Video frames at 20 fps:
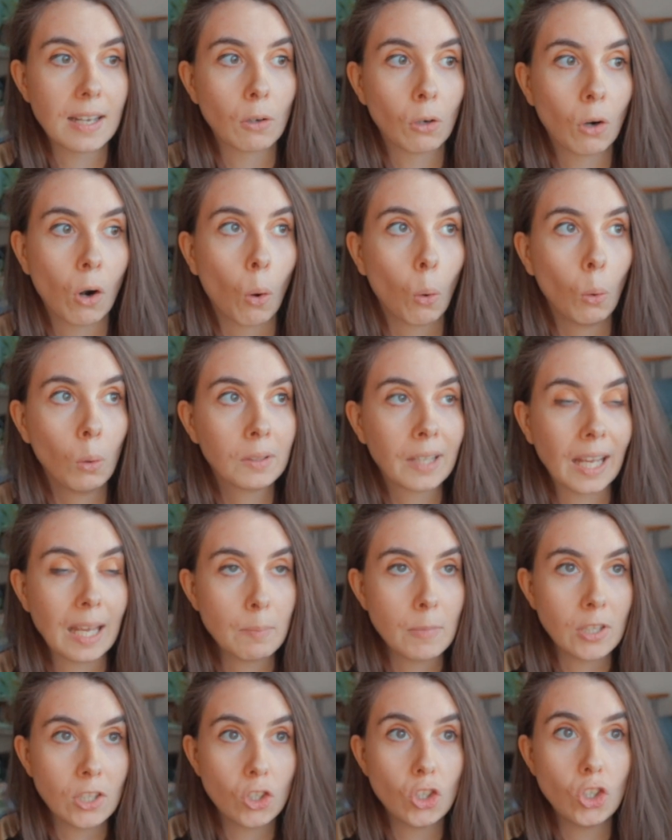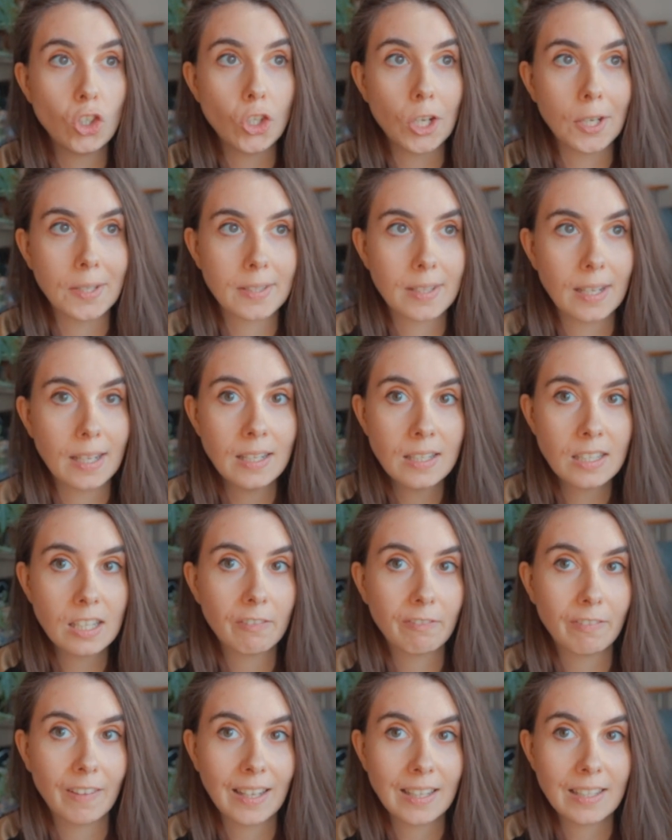our whole game is just
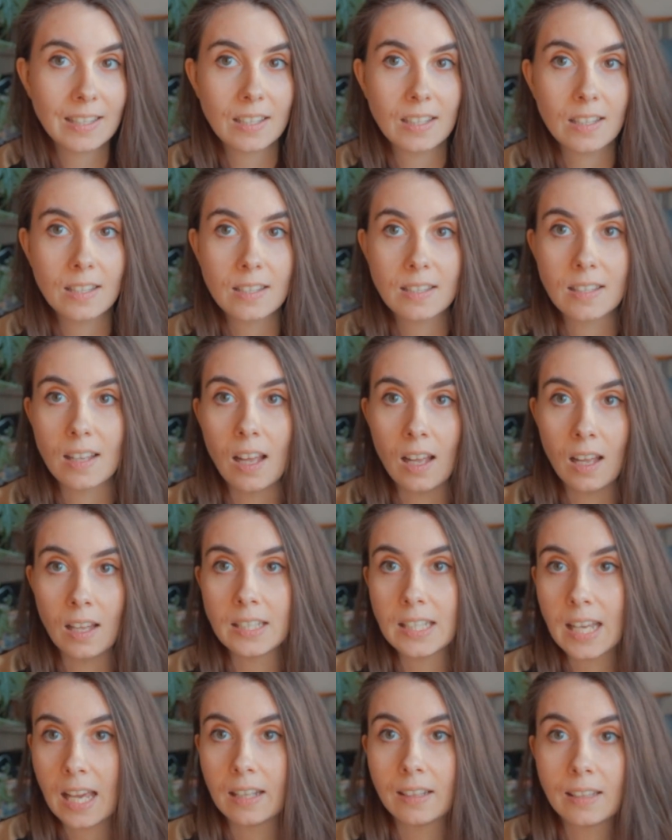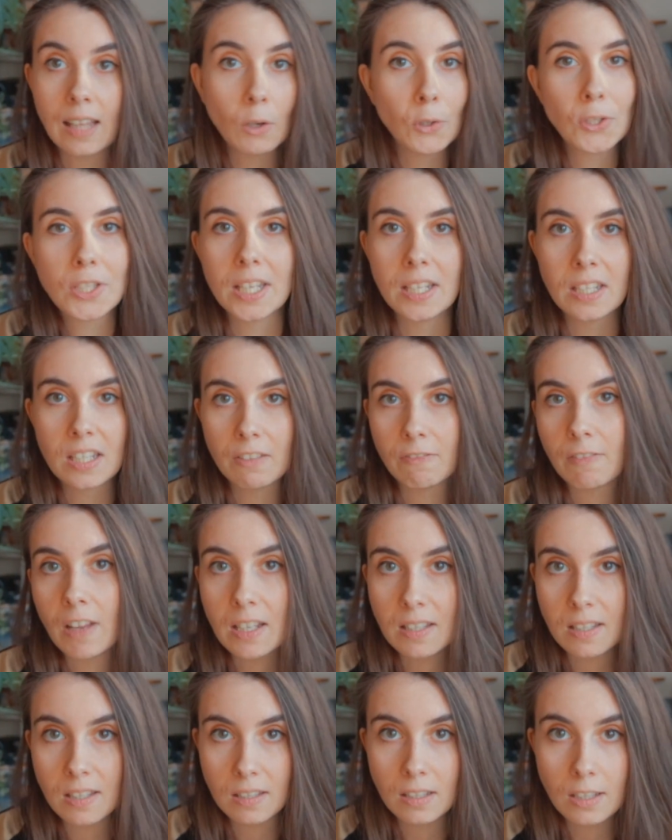interfaces. Yeah, those
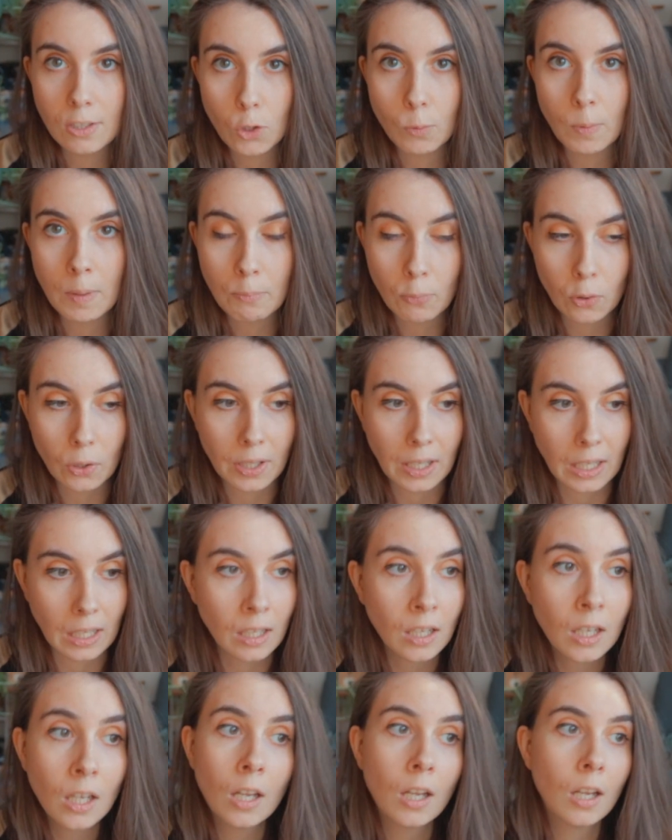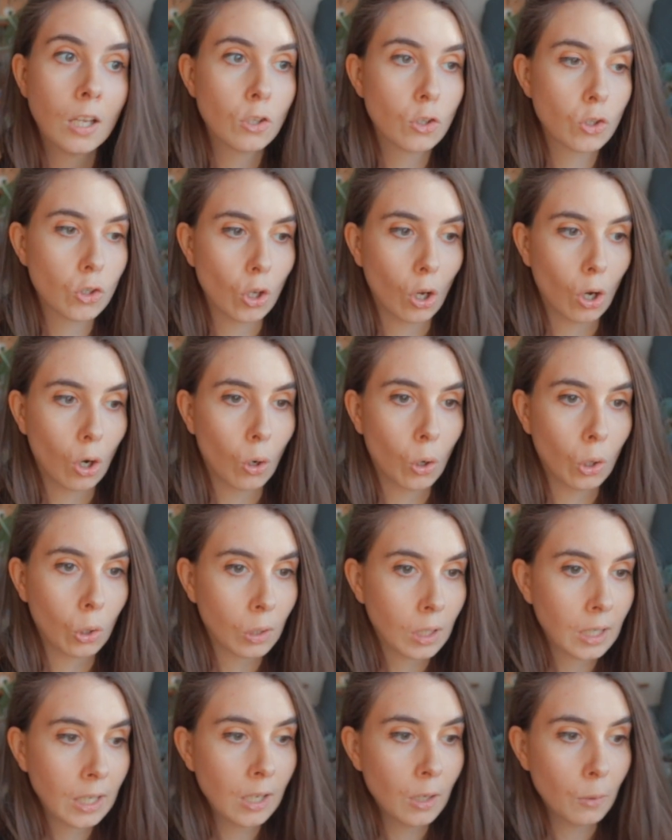interfaces need to be pretty.
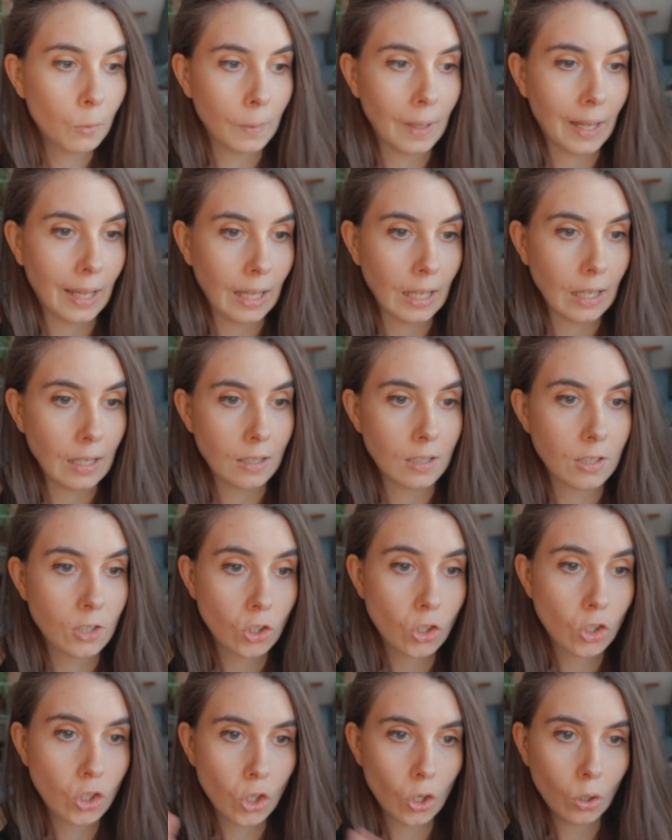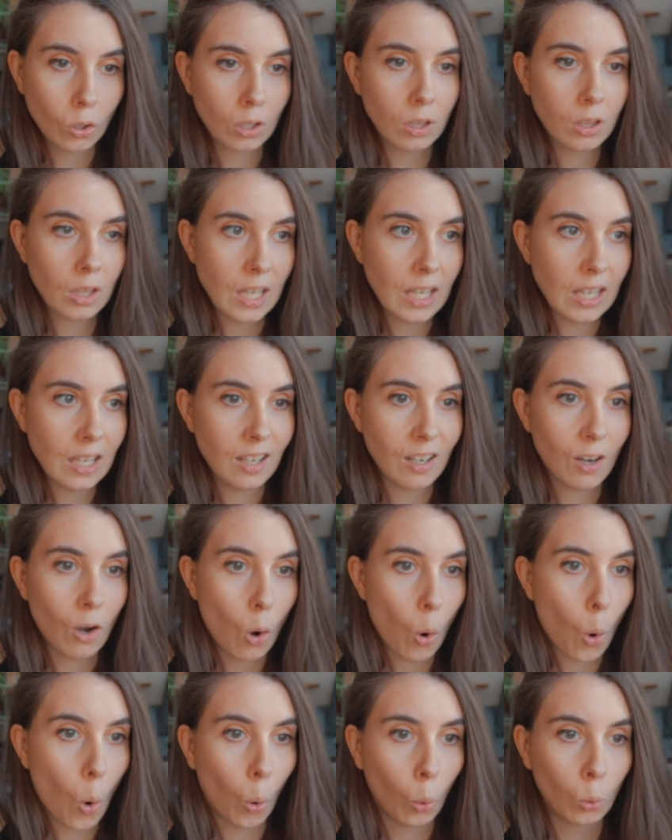So we took the
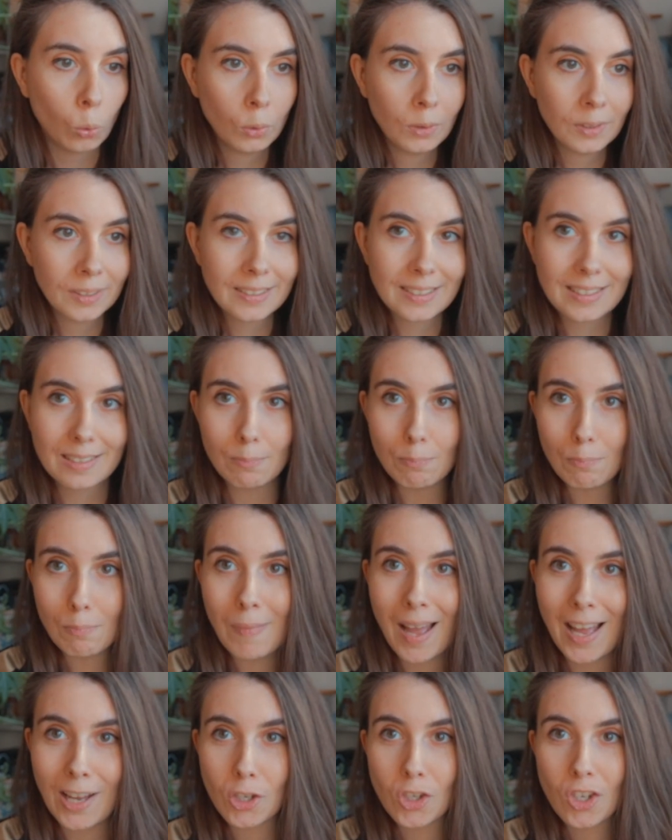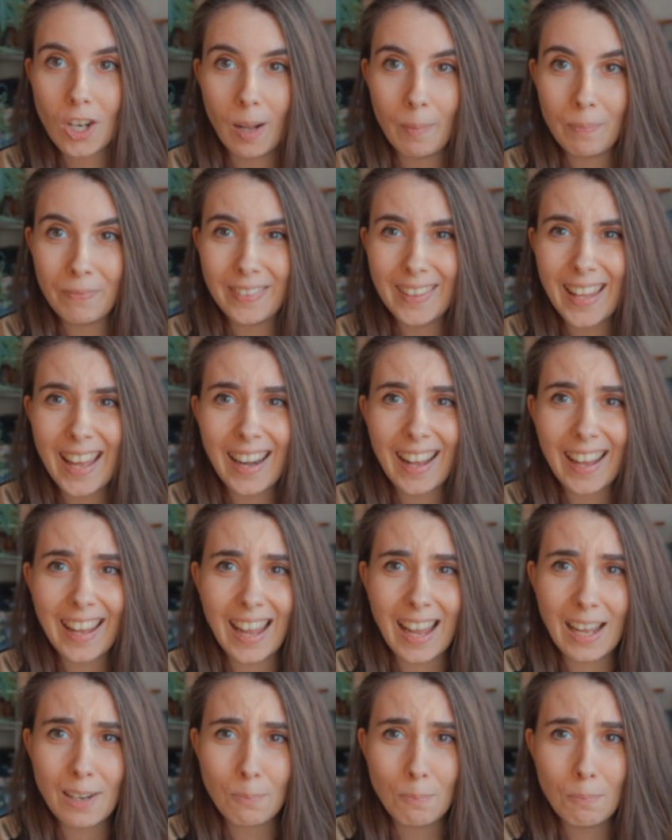old mashup that I
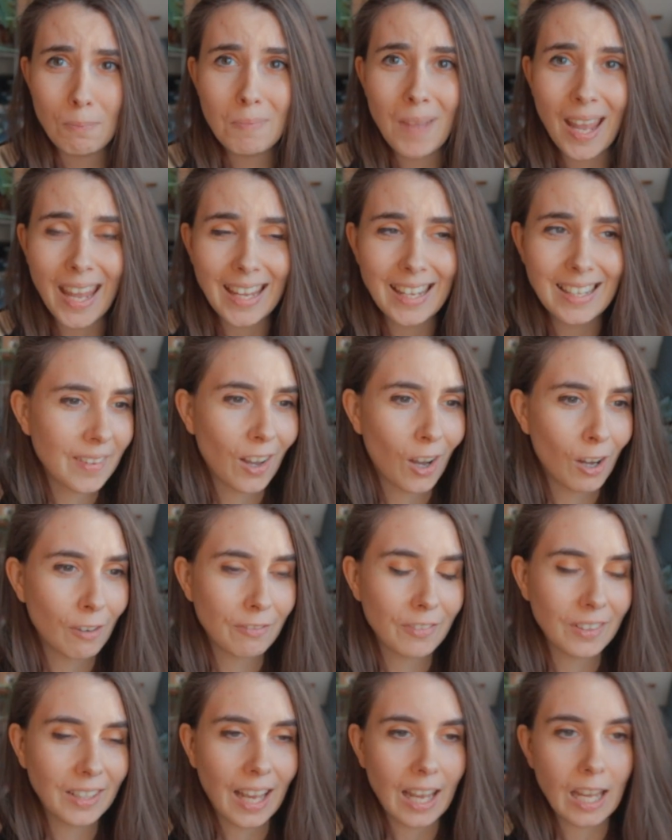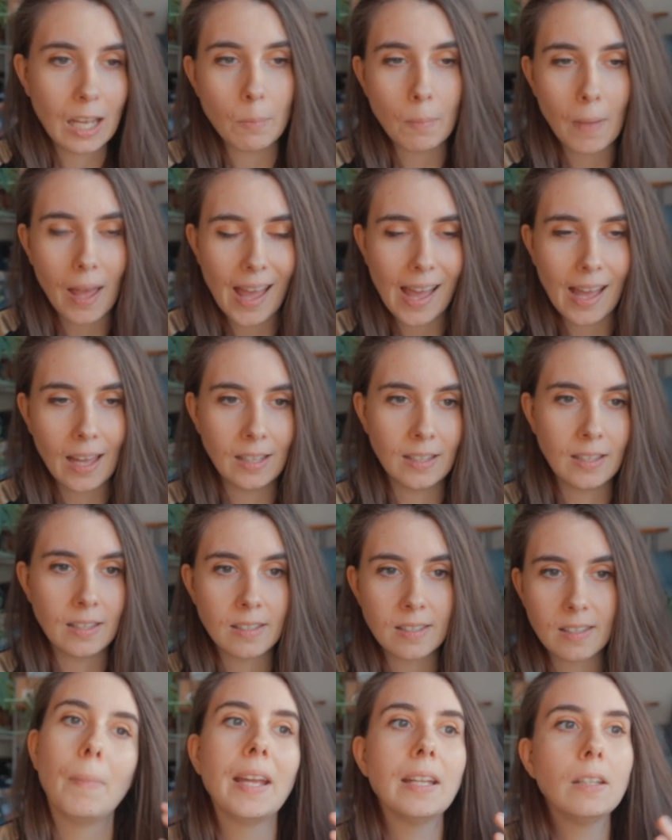had made of the game
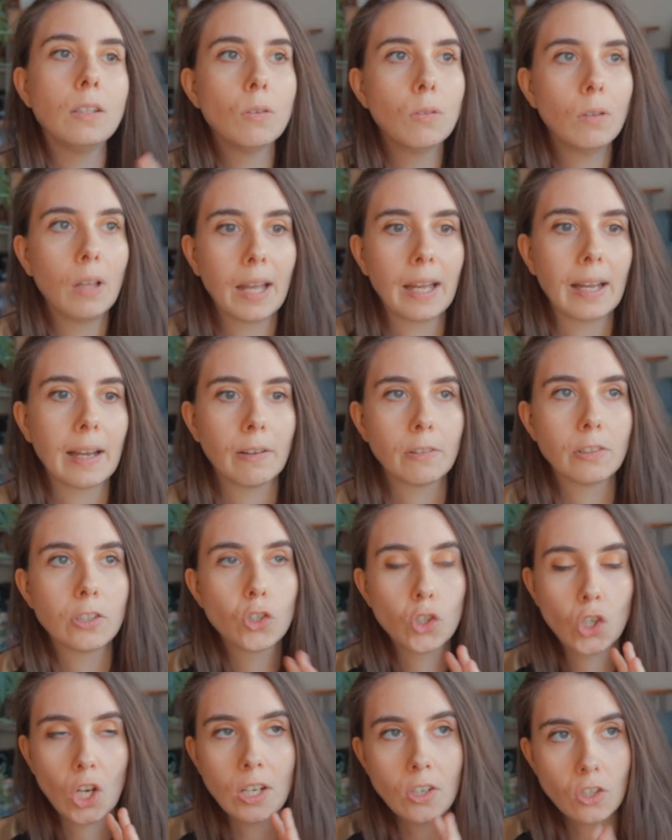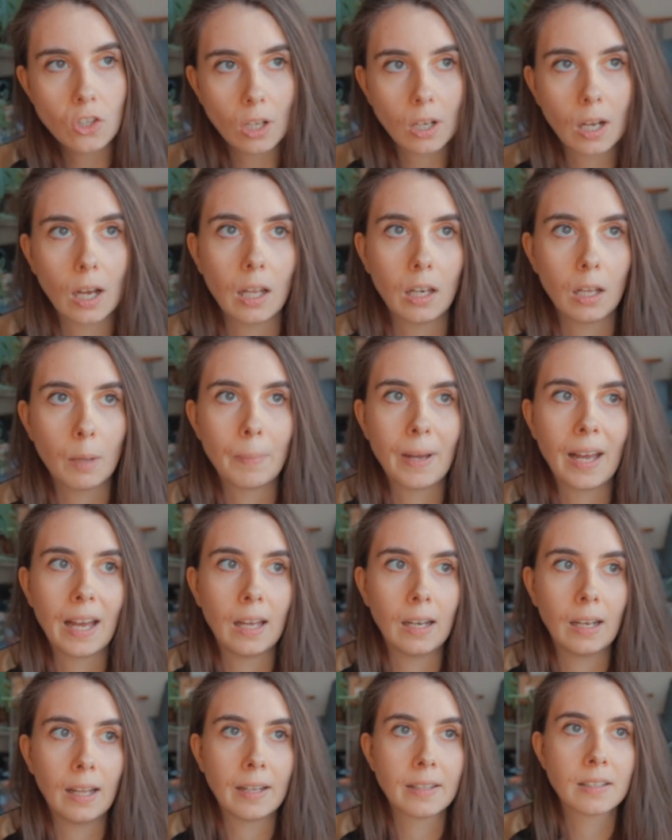and made new layouts, changed the color
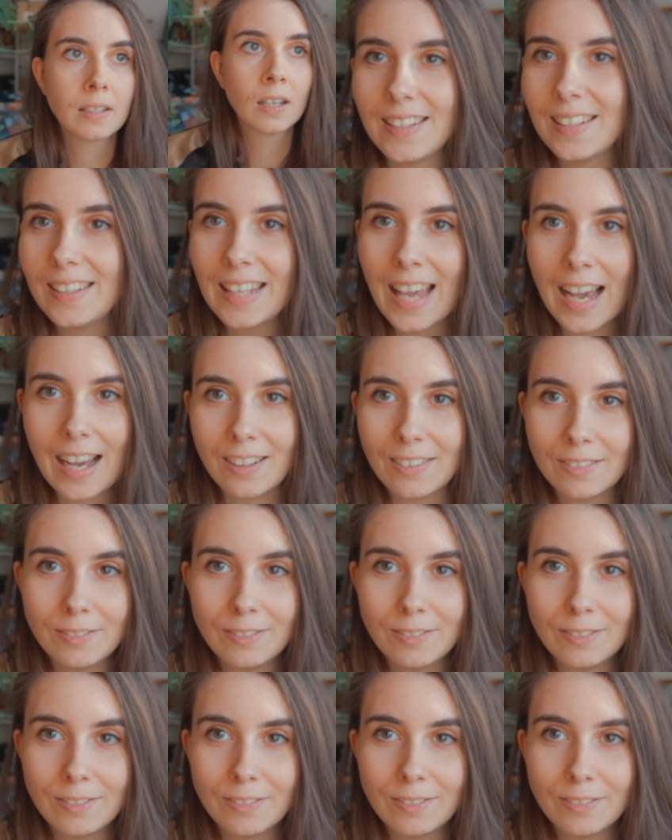palette. Yeah,